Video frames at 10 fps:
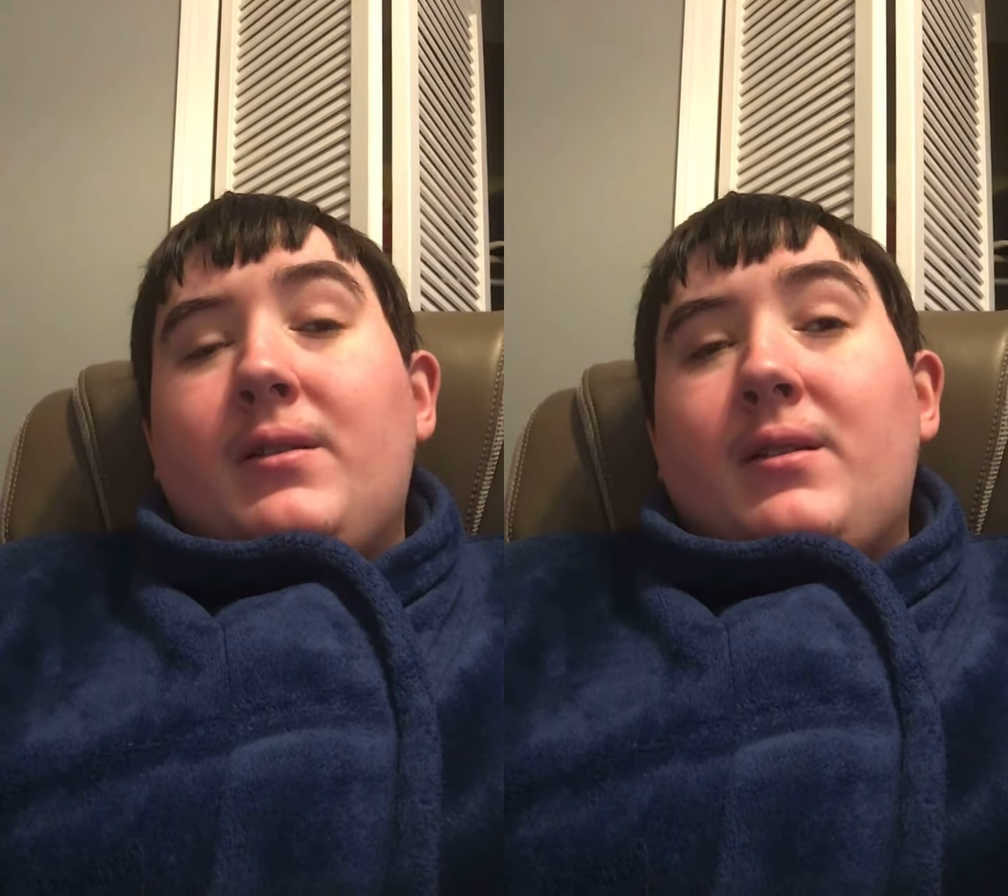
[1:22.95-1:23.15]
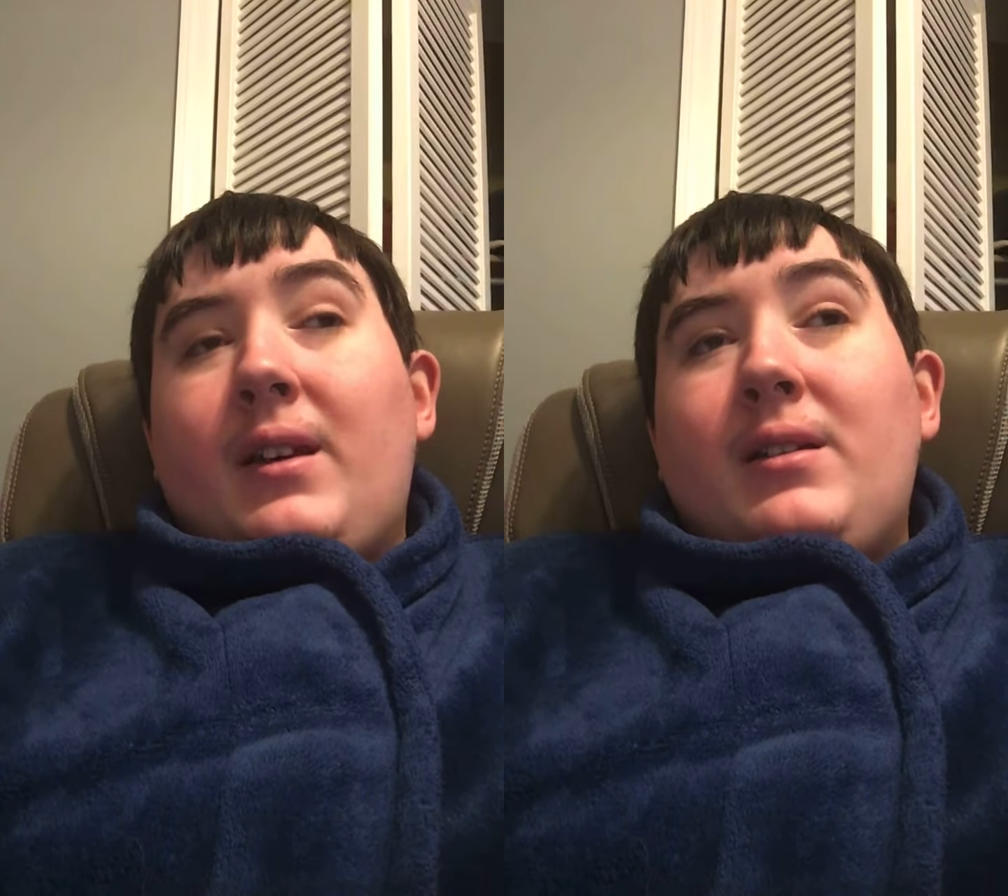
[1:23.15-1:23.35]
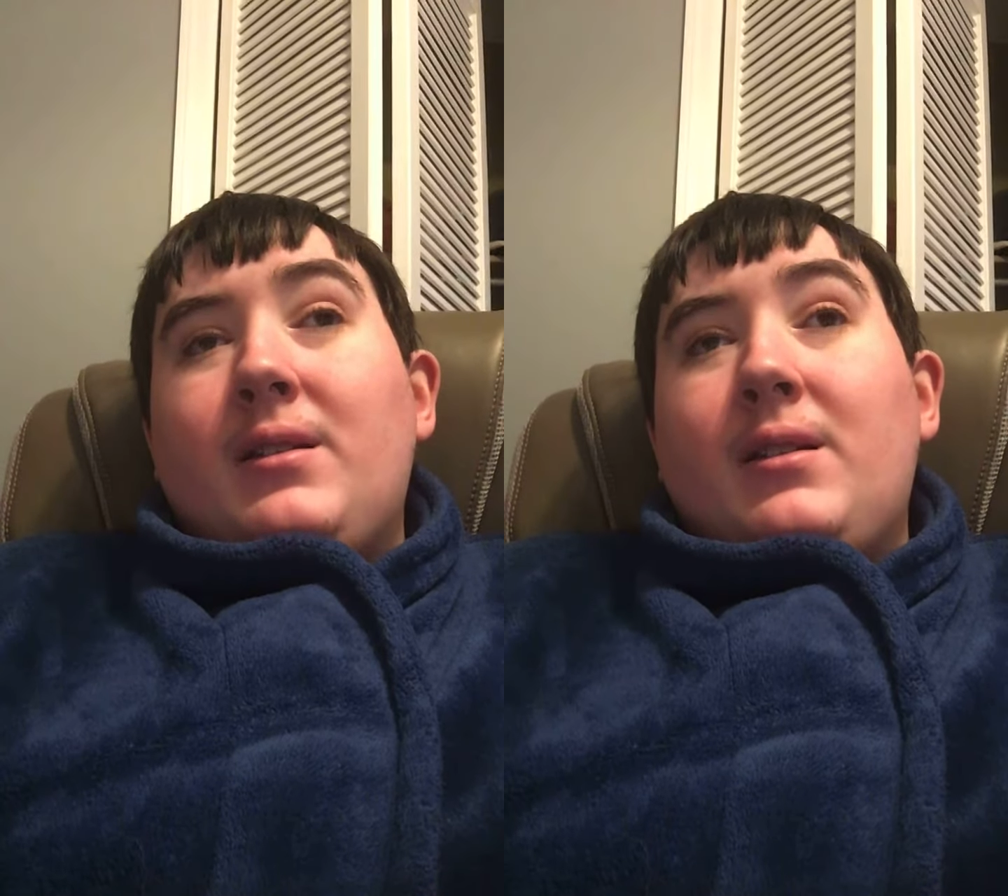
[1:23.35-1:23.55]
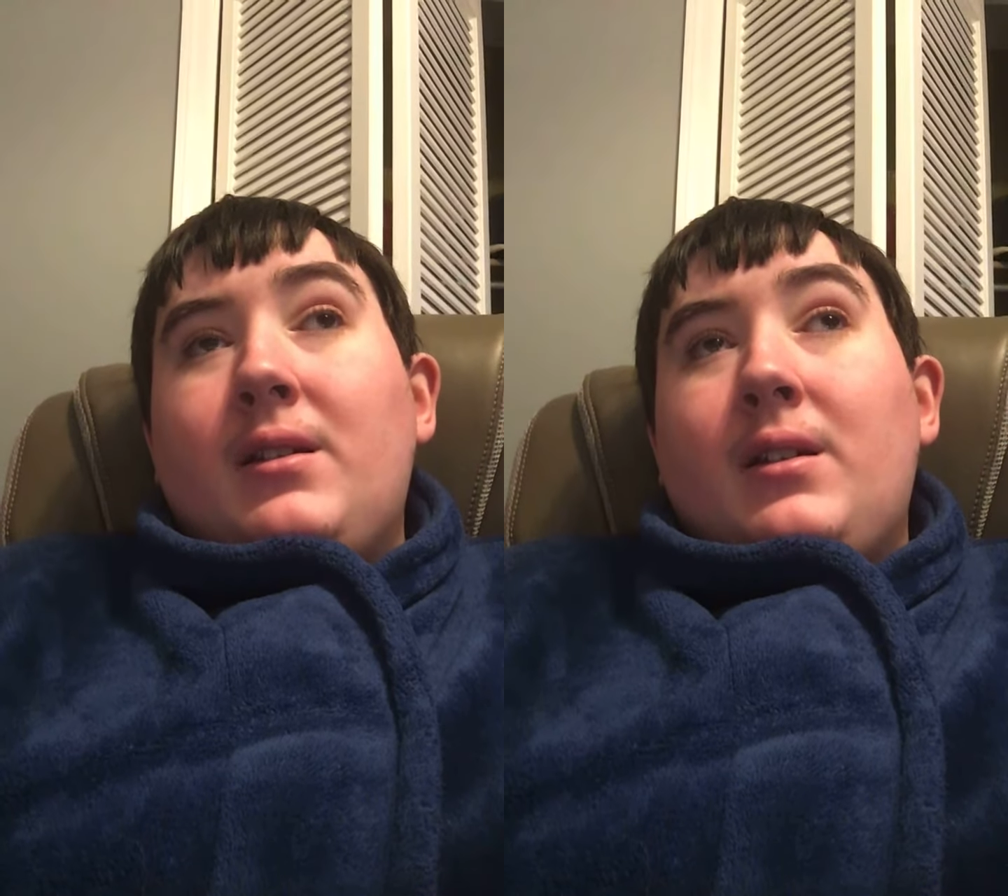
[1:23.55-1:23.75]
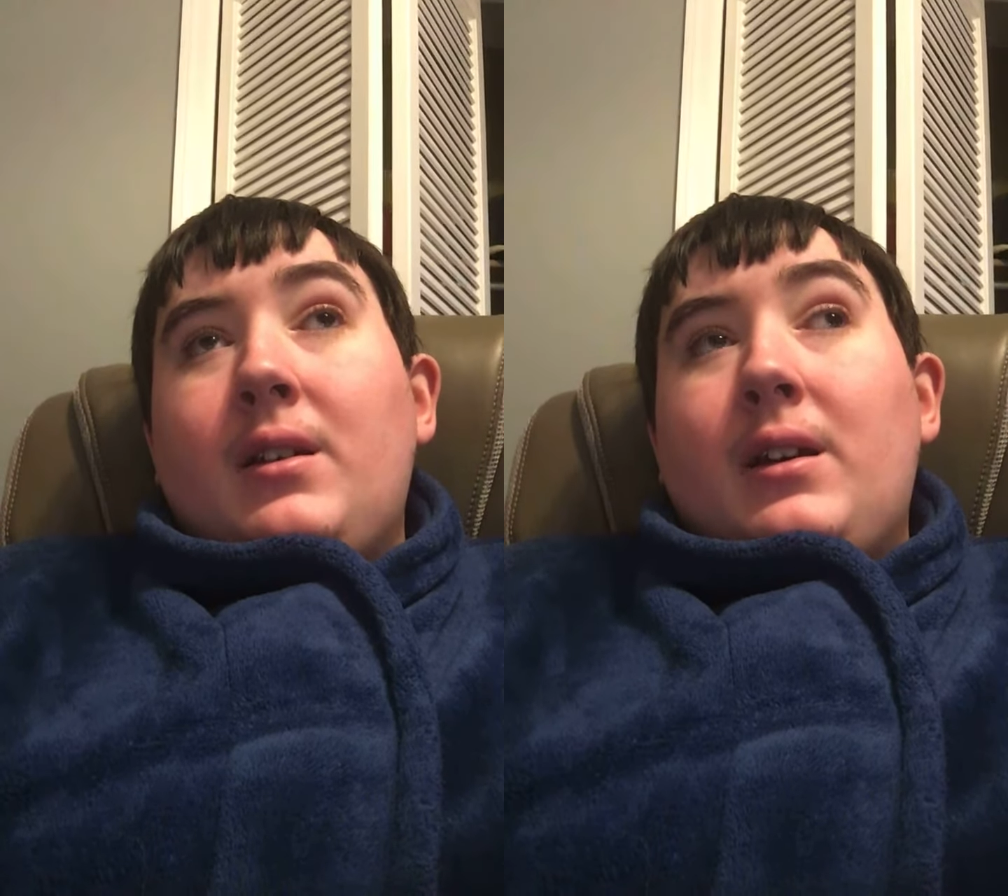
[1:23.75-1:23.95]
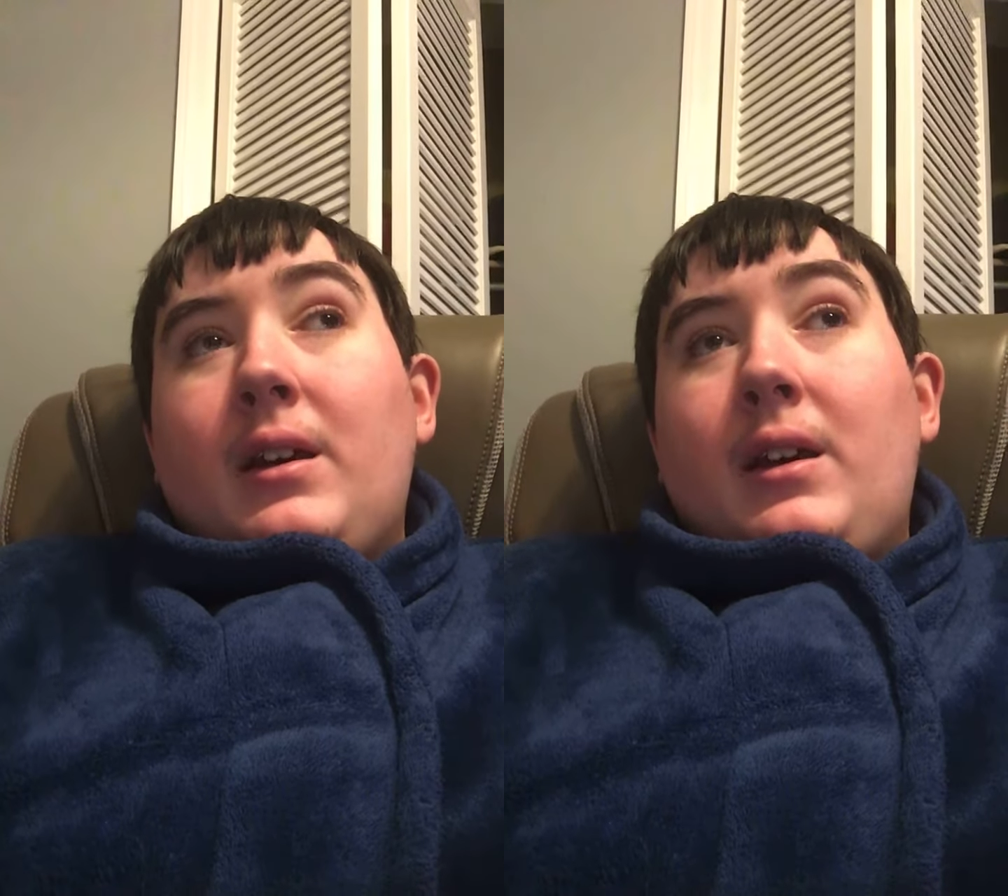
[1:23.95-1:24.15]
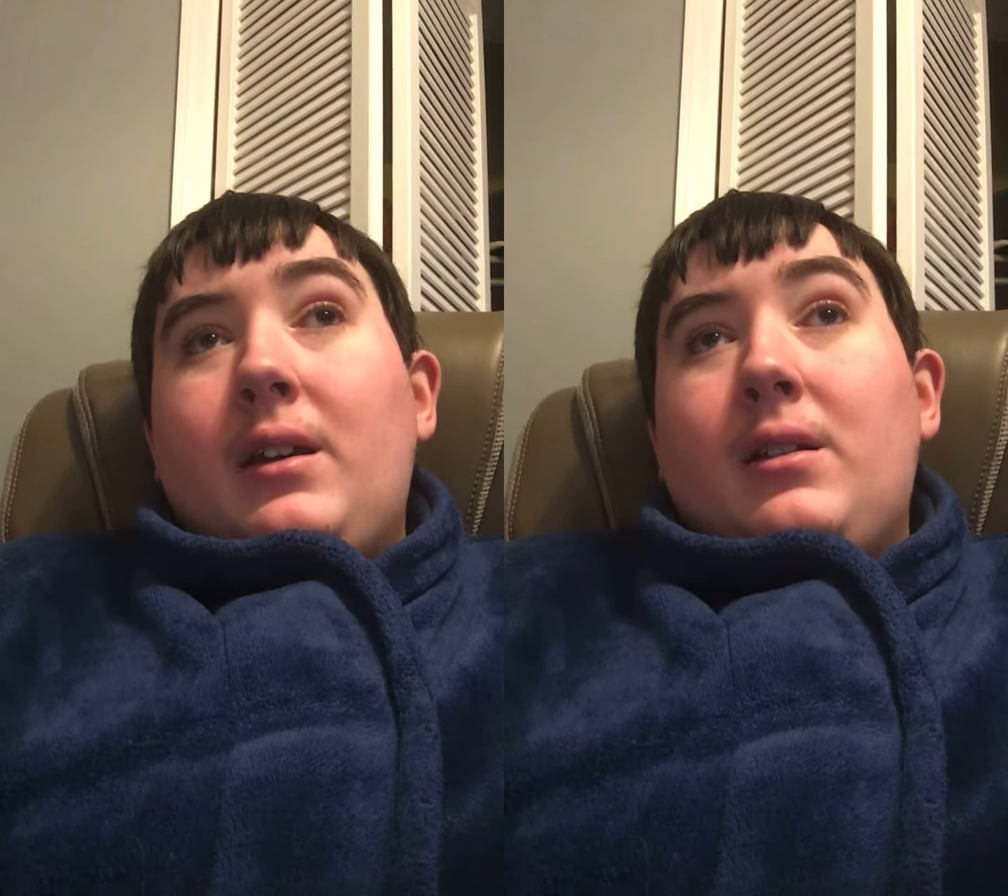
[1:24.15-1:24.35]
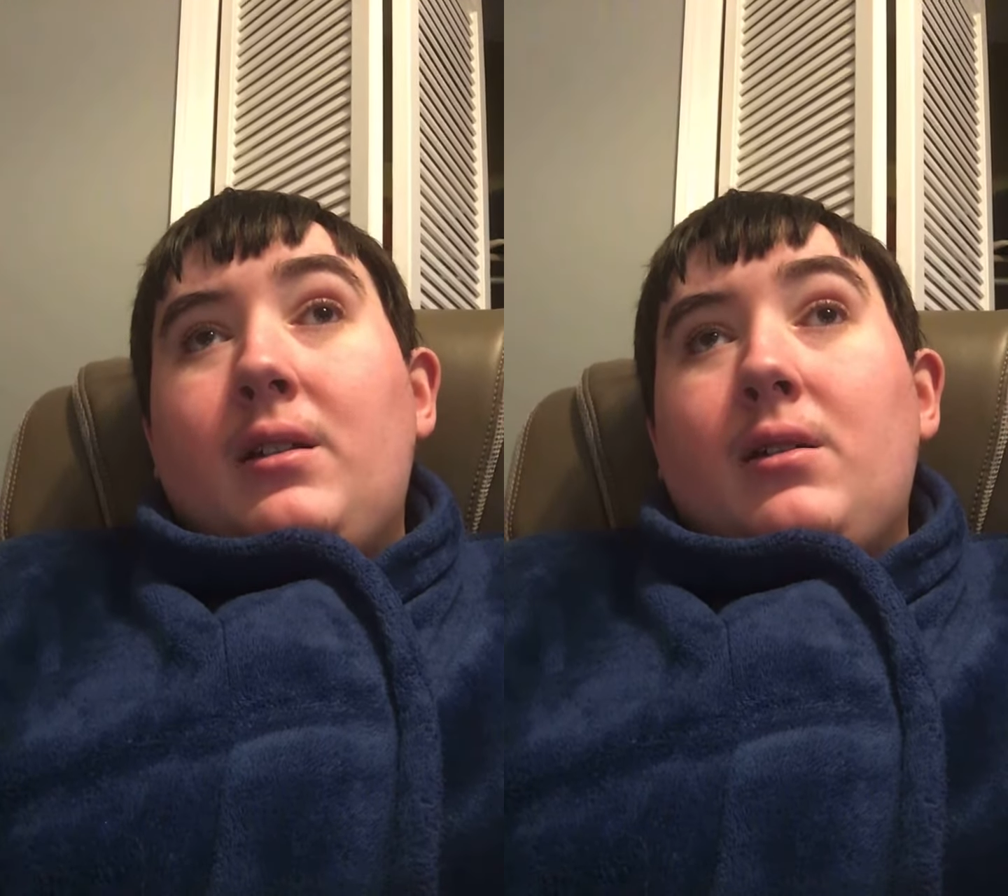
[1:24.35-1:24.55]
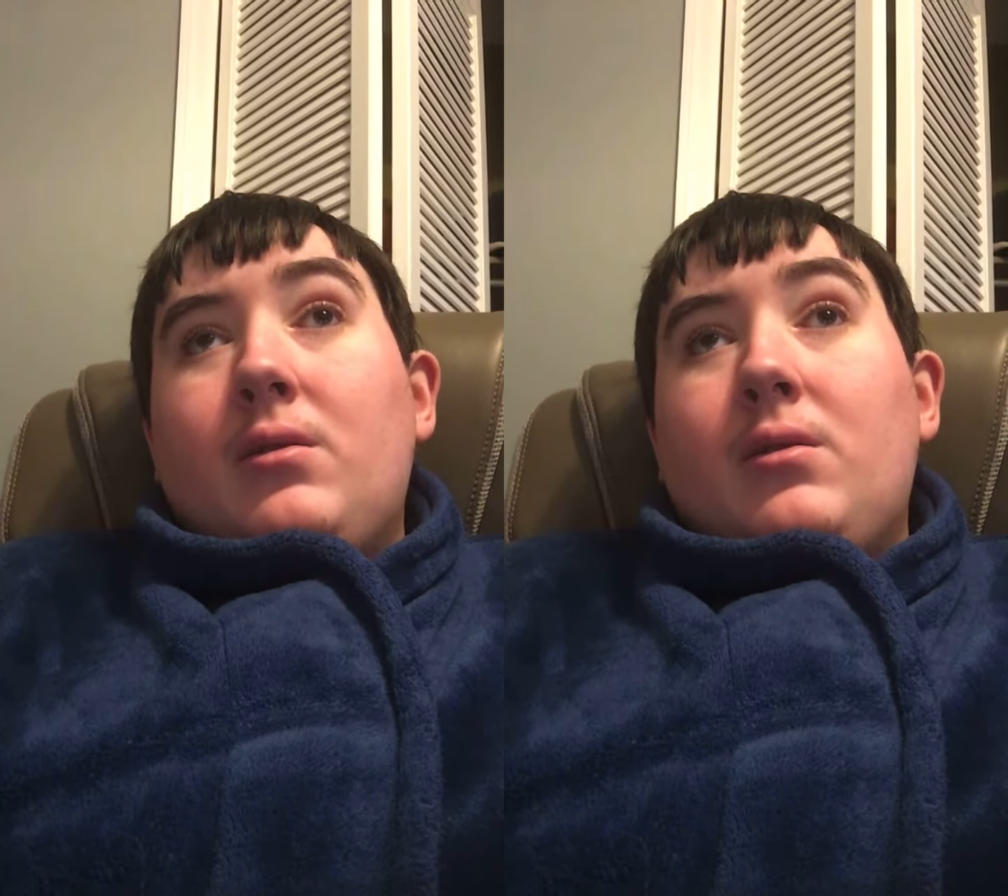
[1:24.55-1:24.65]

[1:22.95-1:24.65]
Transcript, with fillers: Satan and